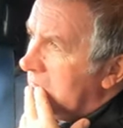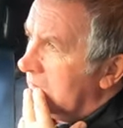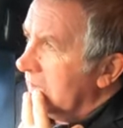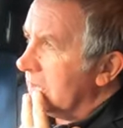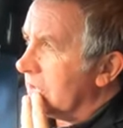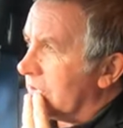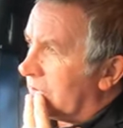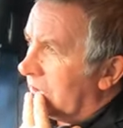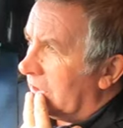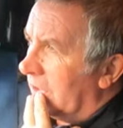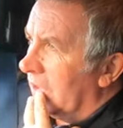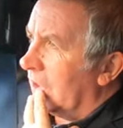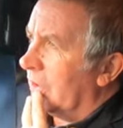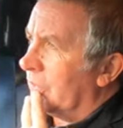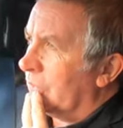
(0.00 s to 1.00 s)
it's
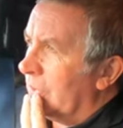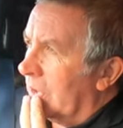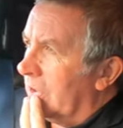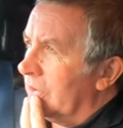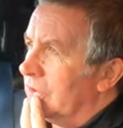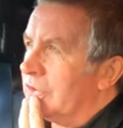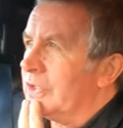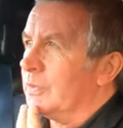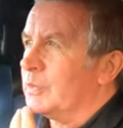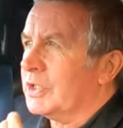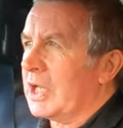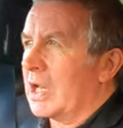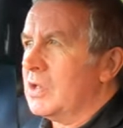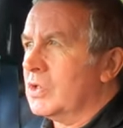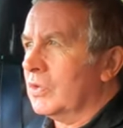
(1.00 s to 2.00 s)
a rather
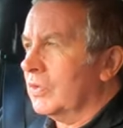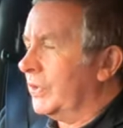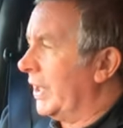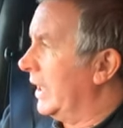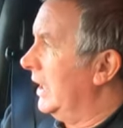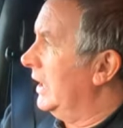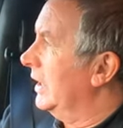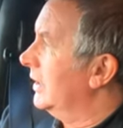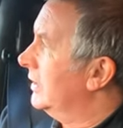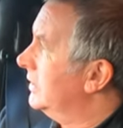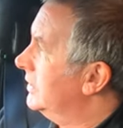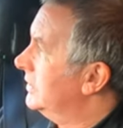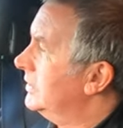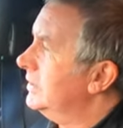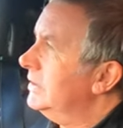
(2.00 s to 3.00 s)
substantial thing,
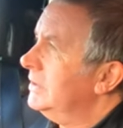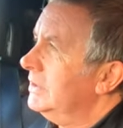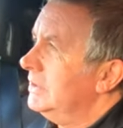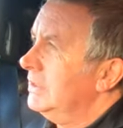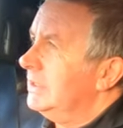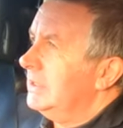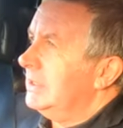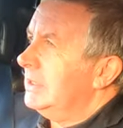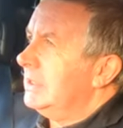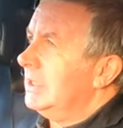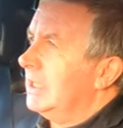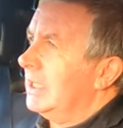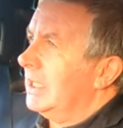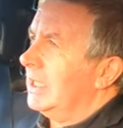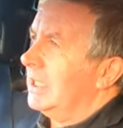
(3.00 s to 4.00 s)

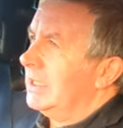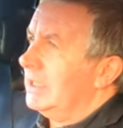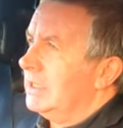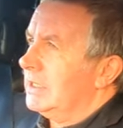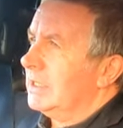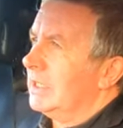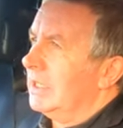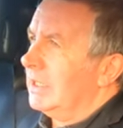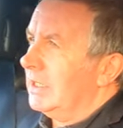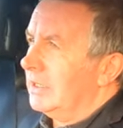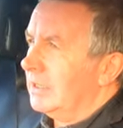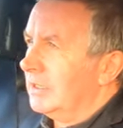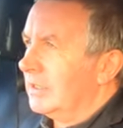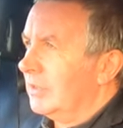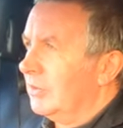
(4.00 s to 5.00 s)
and
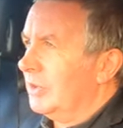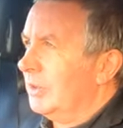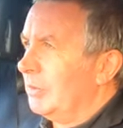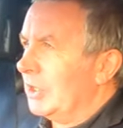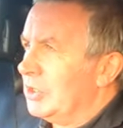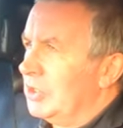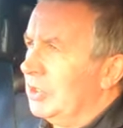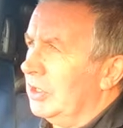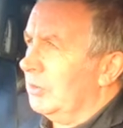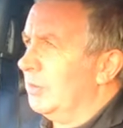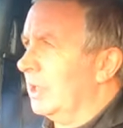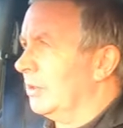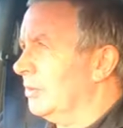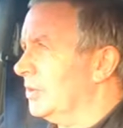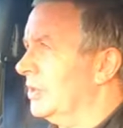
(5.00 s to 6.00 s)
I would imagine you'd
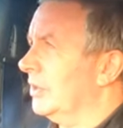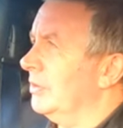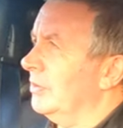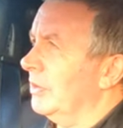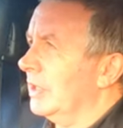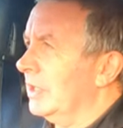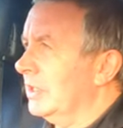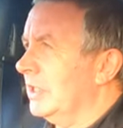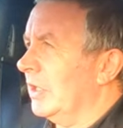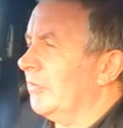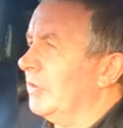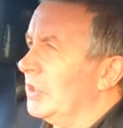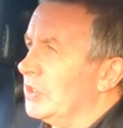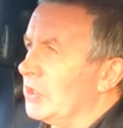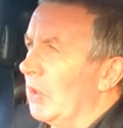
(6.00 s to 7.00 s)
be able to
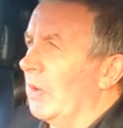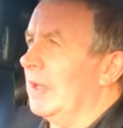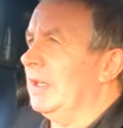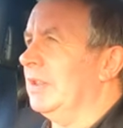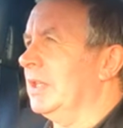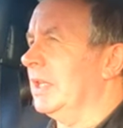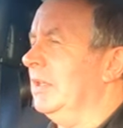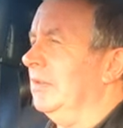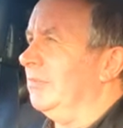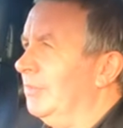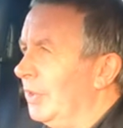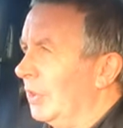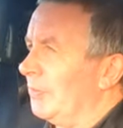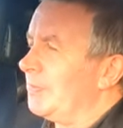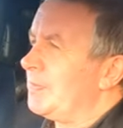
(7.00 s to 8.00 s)
definitely tow anything,
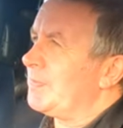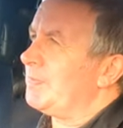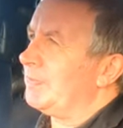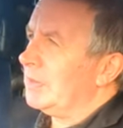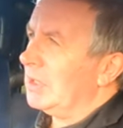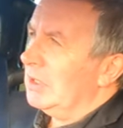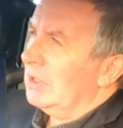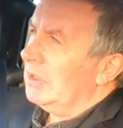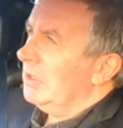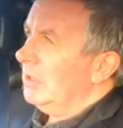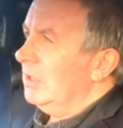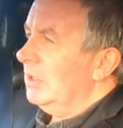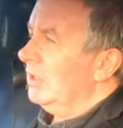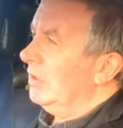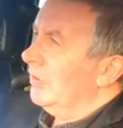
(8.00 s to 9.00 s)
but
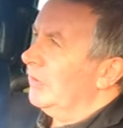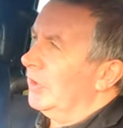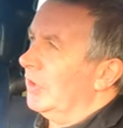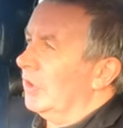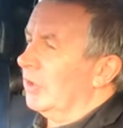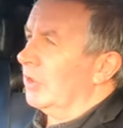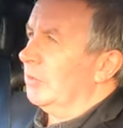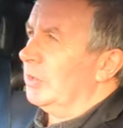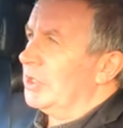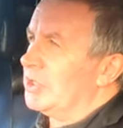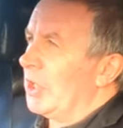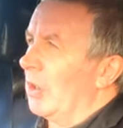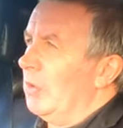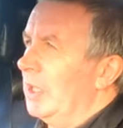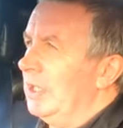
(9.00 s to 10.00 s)
if you're not going to be
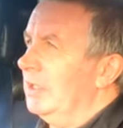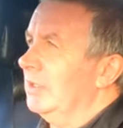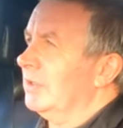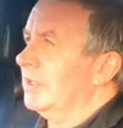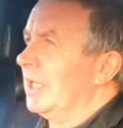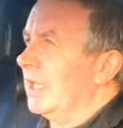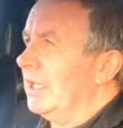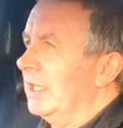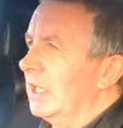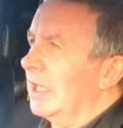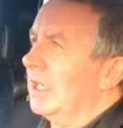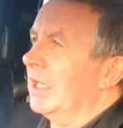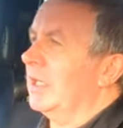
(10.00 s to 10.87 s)
towing, then